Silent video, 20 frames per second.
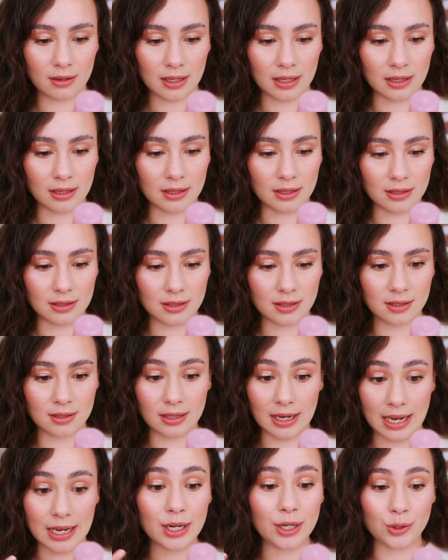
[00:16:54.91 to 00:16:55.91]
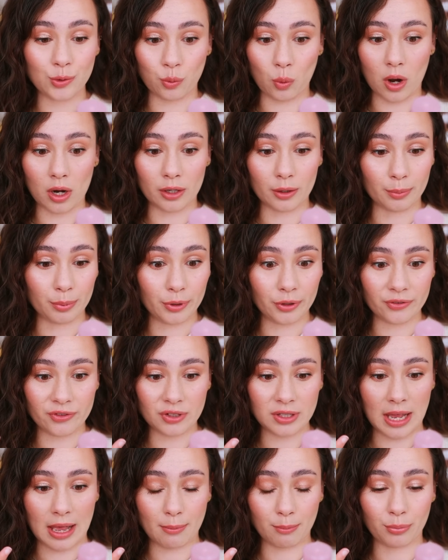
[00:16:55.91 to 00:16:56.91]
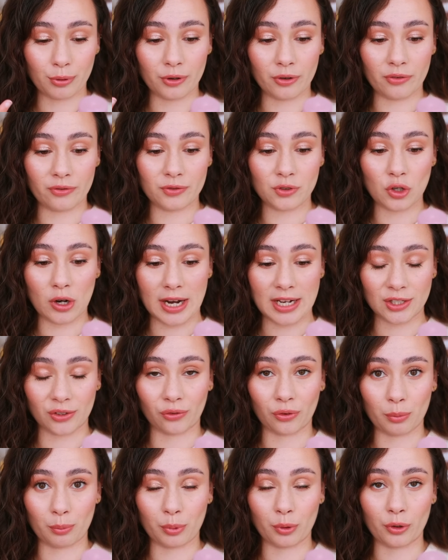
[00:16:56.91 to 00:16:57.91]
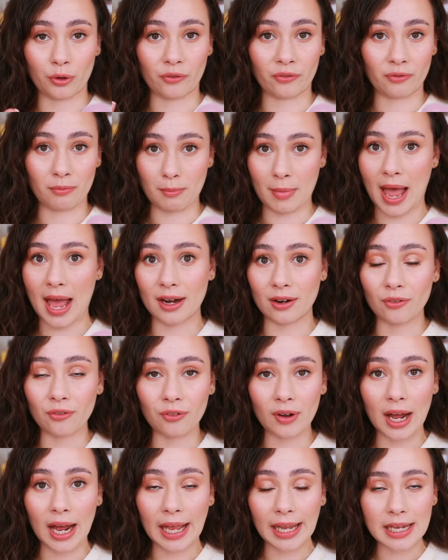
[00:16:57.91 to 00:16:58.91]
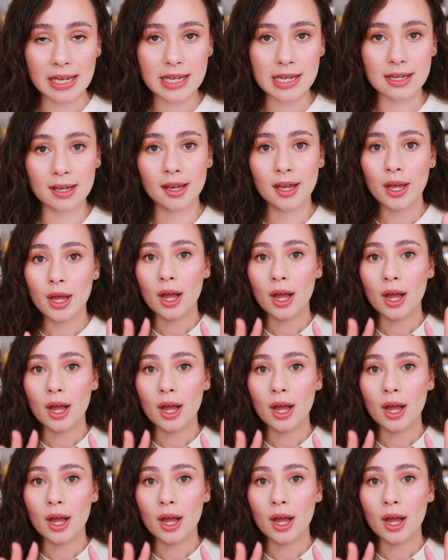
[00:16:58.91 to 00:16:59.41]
It is it is waterproof, set proof, transfer proof, mattifying.